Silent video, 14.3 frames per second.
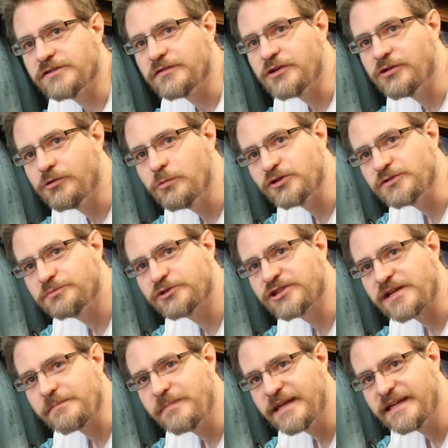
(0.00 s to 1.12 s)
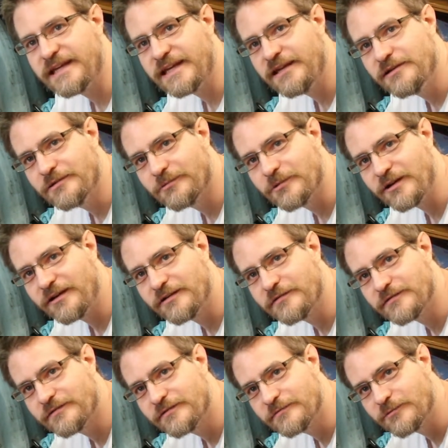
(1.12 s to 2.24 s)
of you who watch Project Binky will
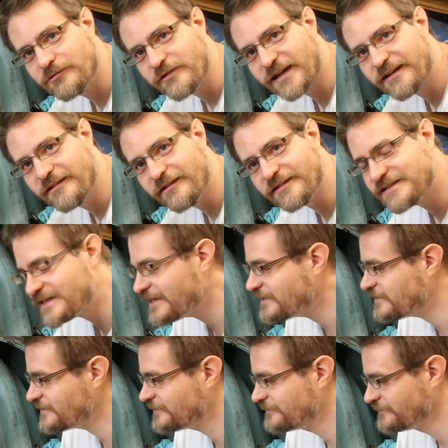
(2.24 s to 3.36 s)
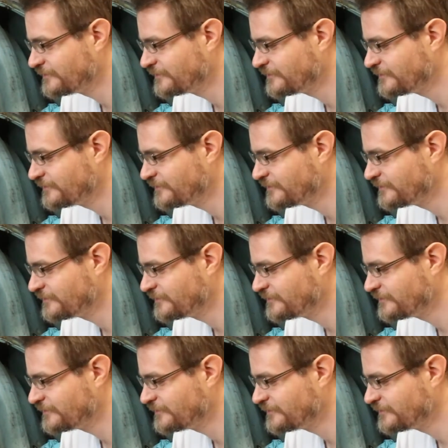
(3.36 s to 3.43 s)
recognise this.